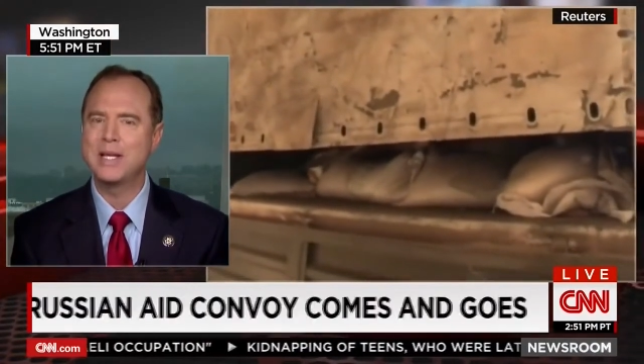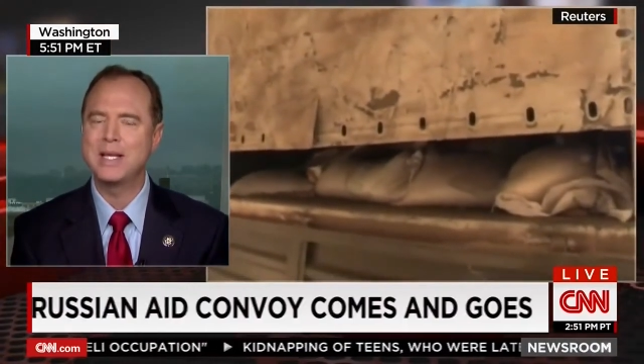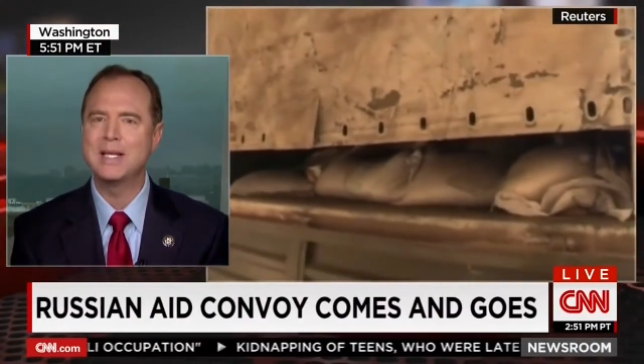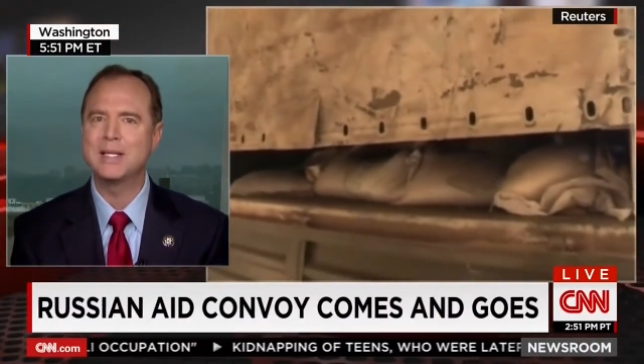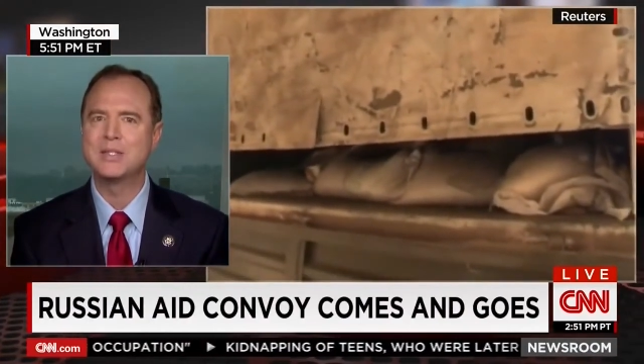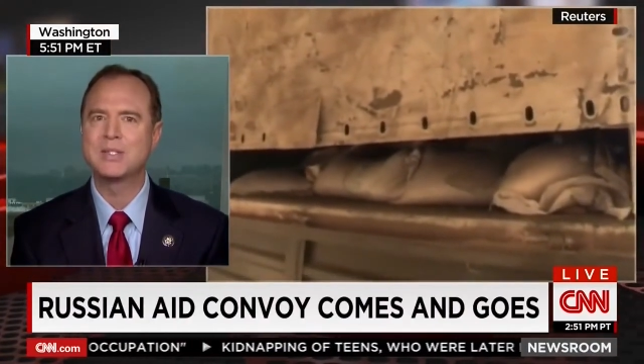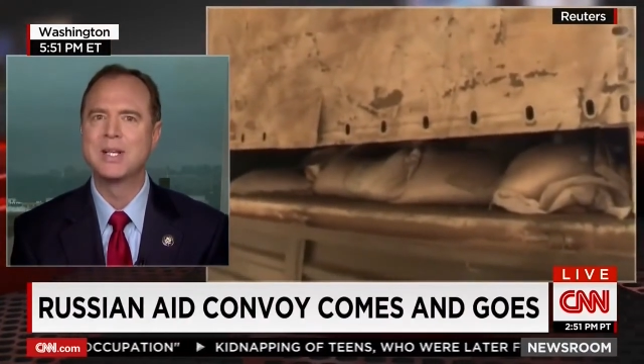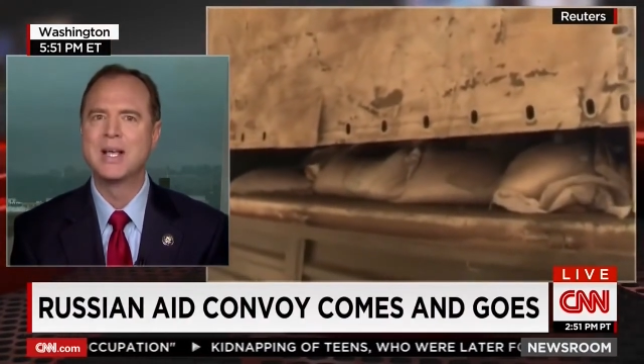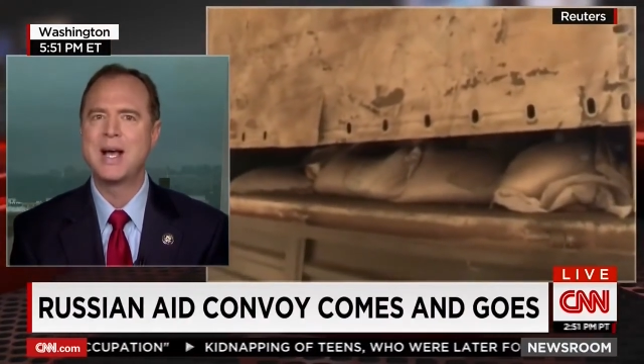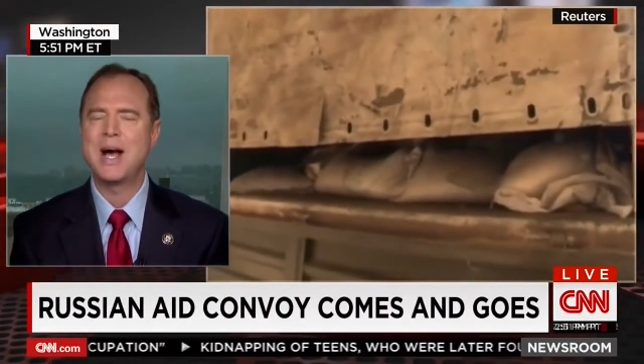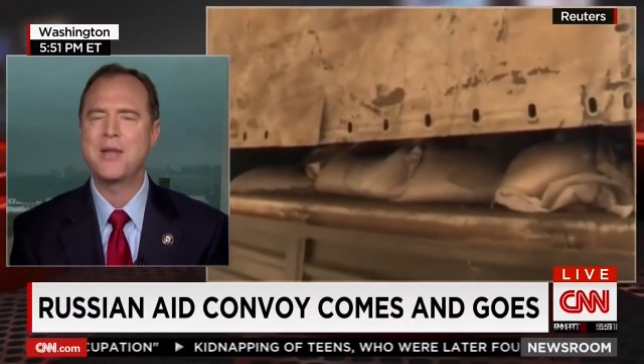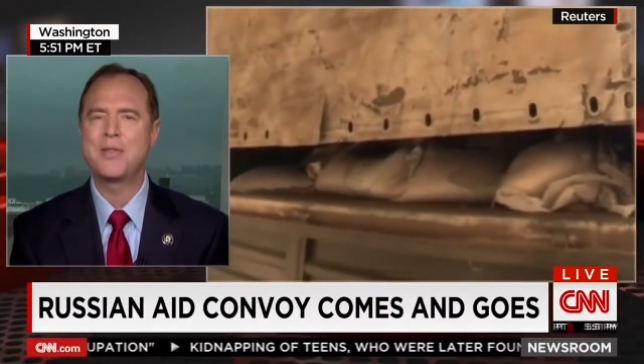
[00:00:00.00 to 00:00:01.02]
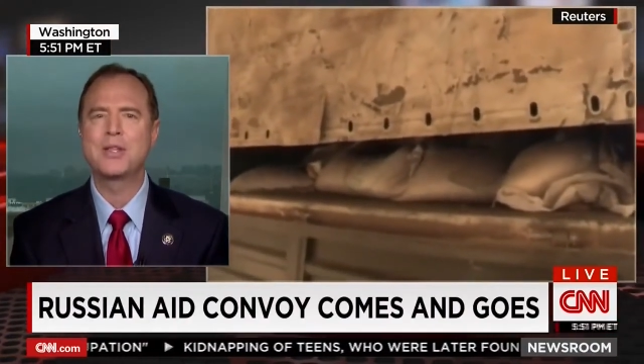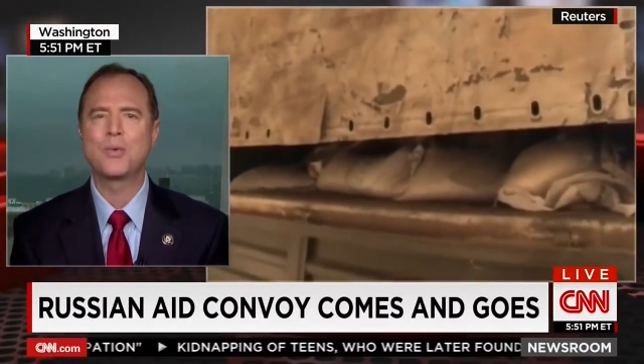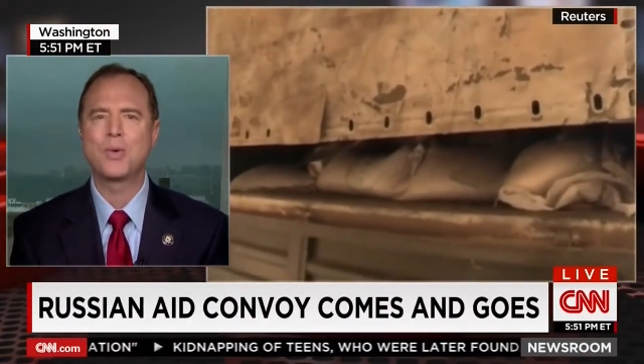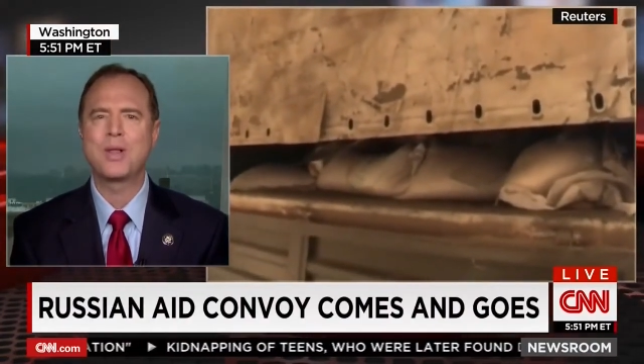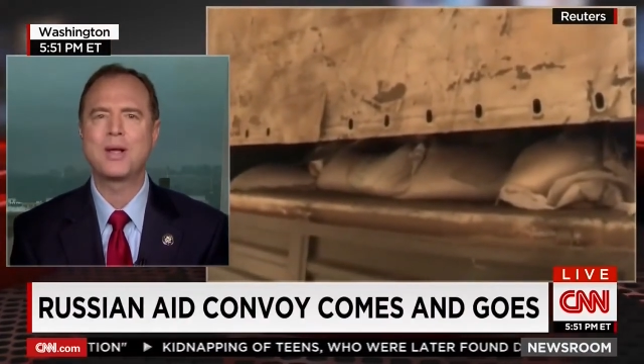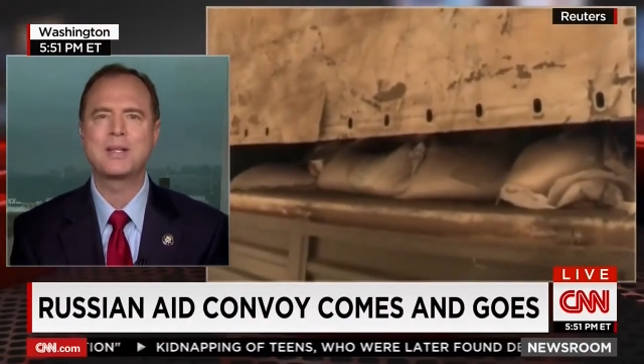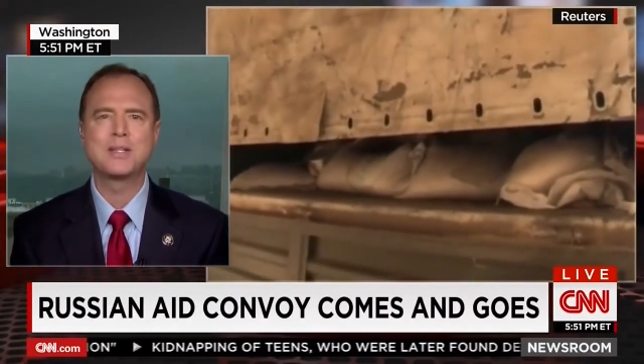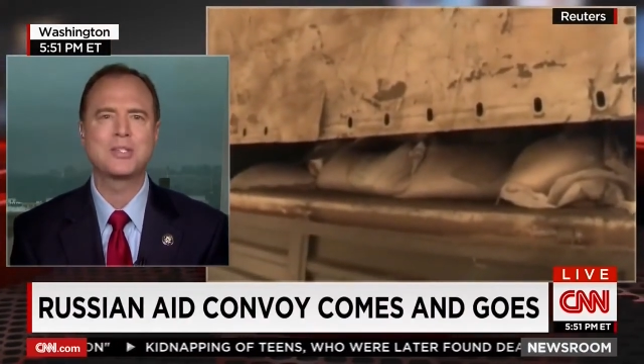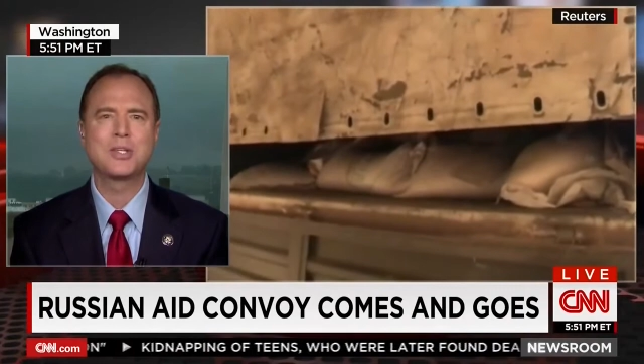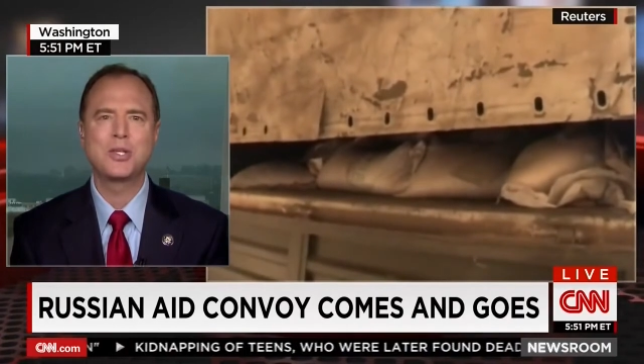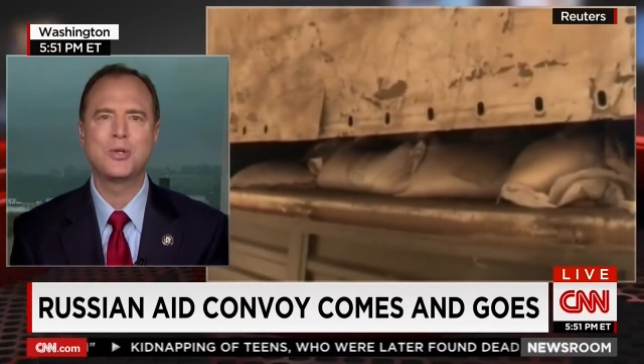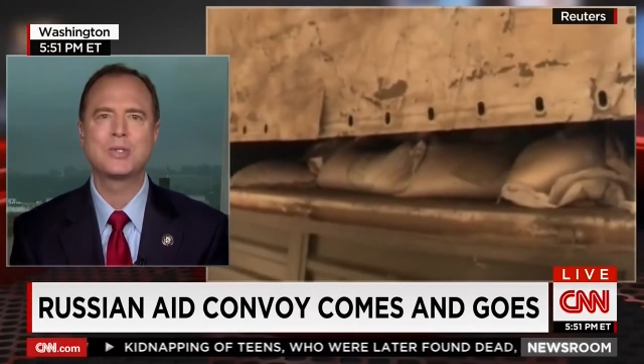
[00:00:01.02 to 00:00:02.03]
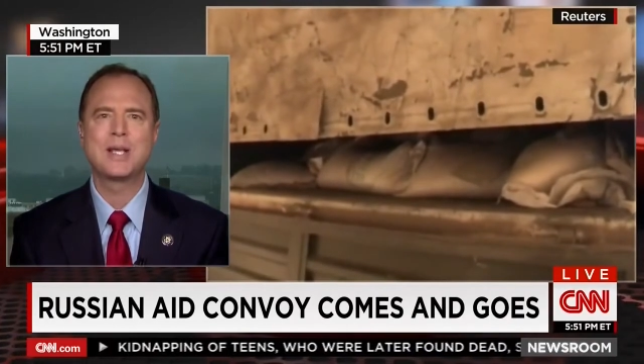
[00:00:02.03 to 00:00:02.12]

is. I think the reluctance to use